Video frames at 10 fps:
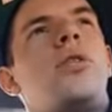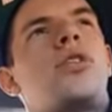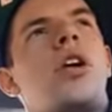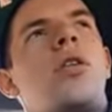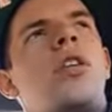
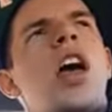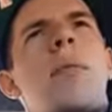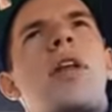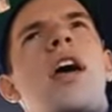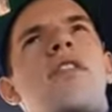So
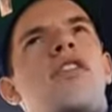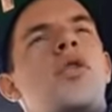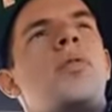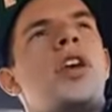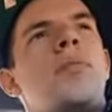I'm gonna have a
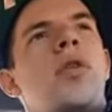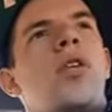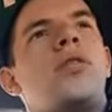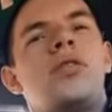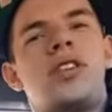few people.